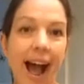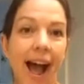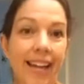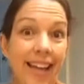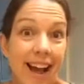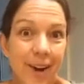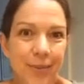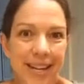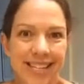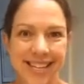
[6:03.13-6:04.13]
I can't
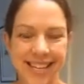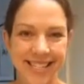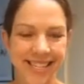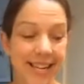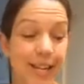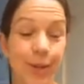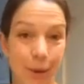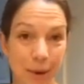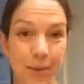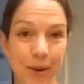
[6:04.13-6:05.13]
wait to eat it, so
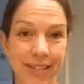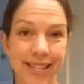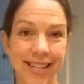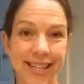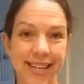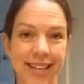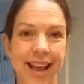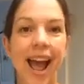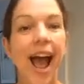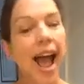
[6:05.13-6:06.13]
I'm going to dig in.
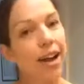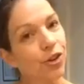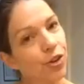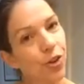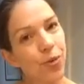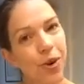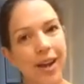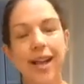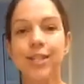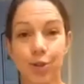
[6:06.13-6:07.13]
And you know what,
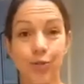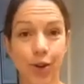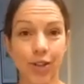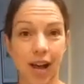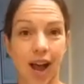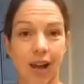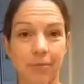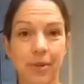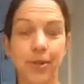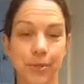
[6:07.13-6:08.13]
guys? You've got time
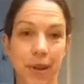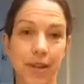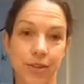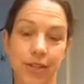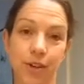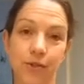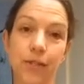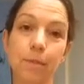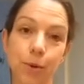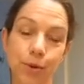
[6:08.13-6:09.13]
to make yourself
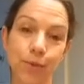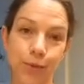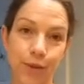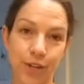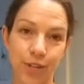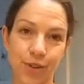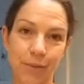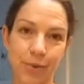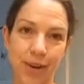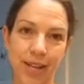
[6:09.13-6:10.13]
some beautiful fresh
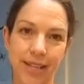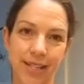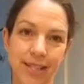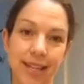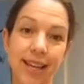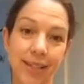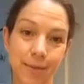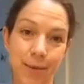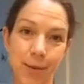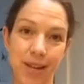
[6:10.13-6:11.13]
scrambled eggs in the
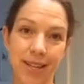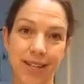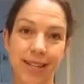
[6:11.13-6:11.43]
morning.